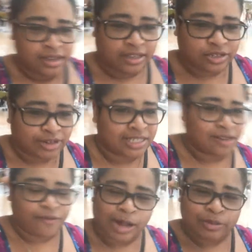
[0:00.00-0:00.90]
because the
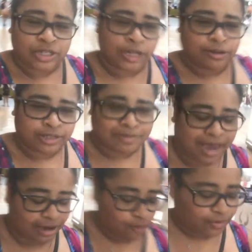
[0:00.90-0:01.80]
rest of the Frappuccino is
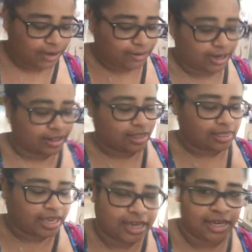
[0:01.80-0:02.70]
mango flavored, and I
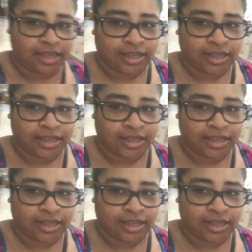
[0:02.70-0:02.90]
think